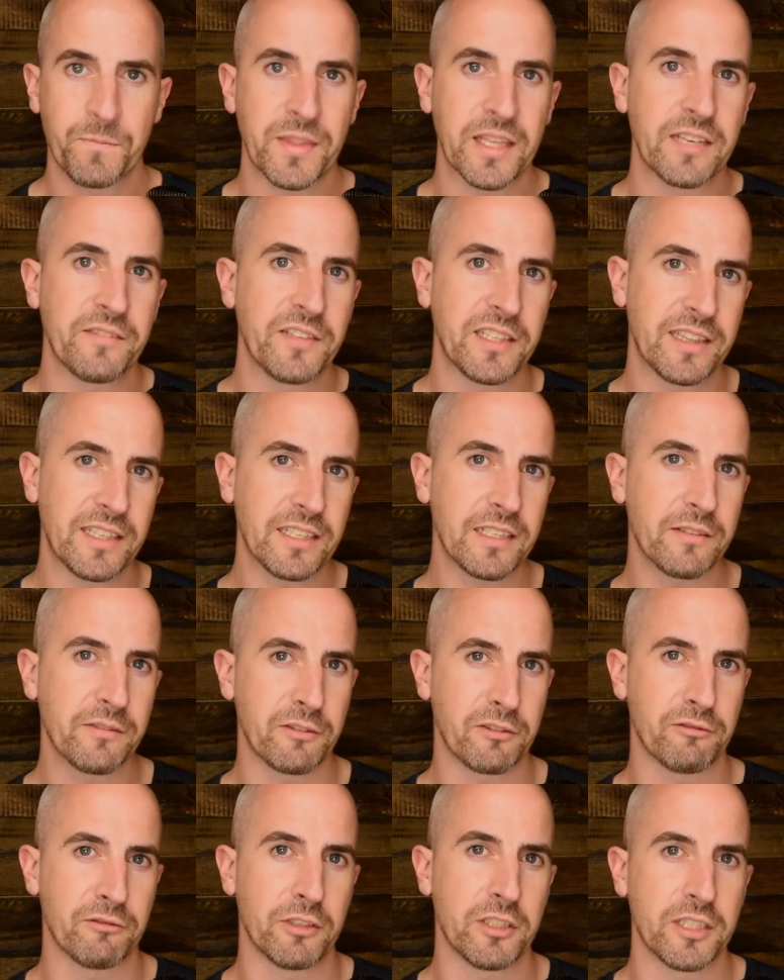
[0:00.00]
If you think of
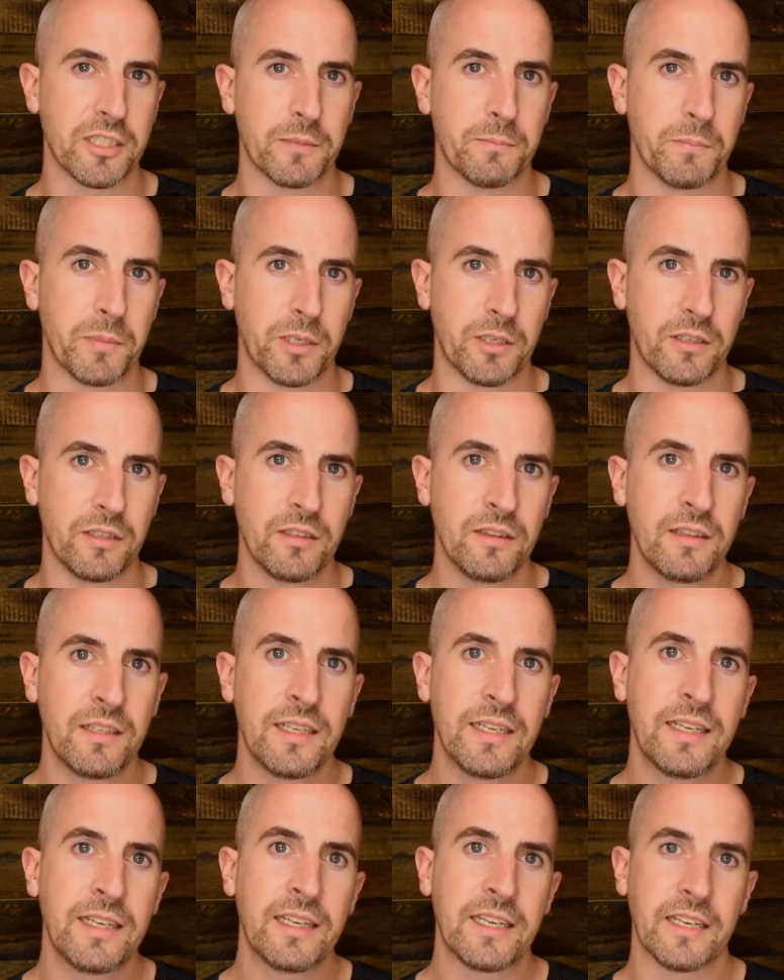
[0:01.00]
throwing a ball,
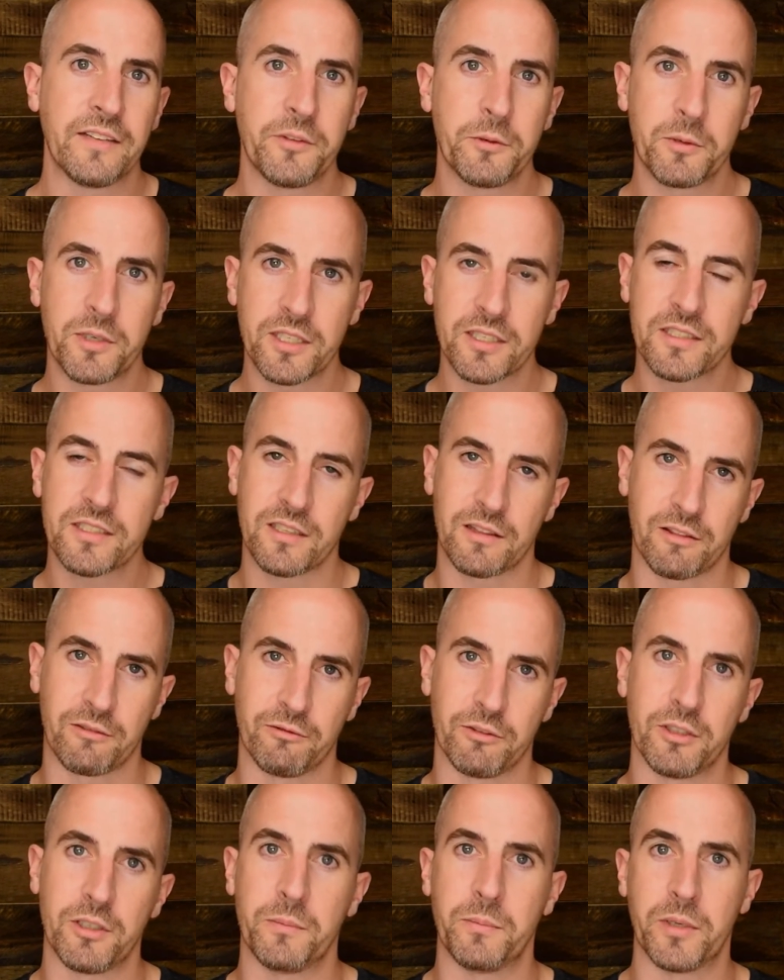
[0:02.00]
if you wanted to
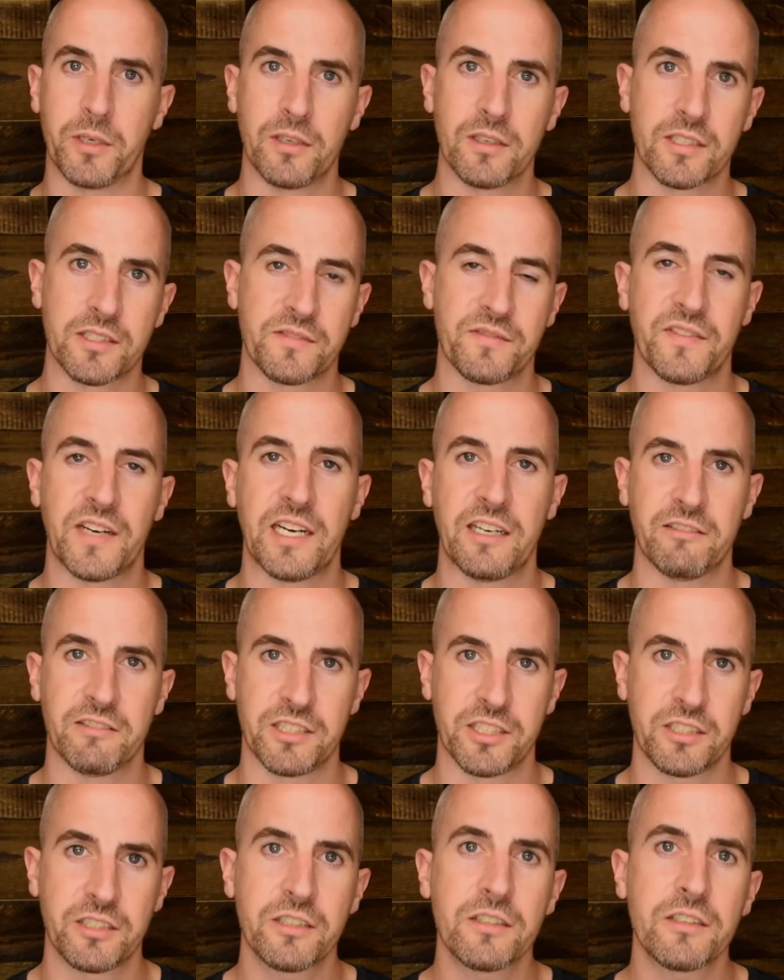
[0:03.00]
throw a ball as far
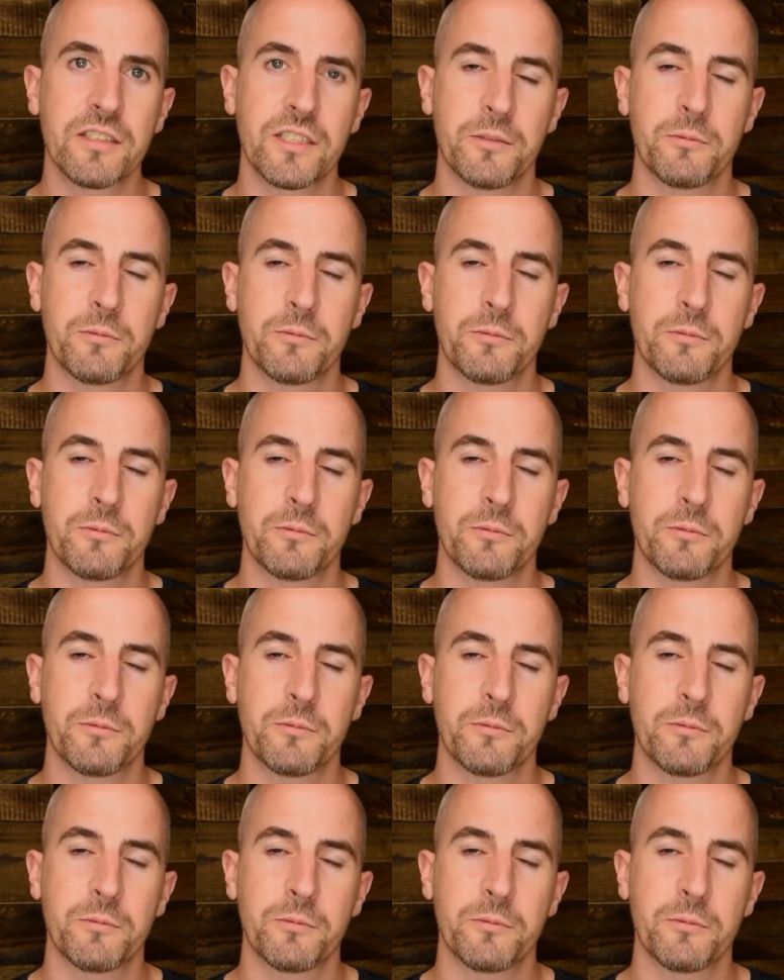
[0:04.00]
as you could,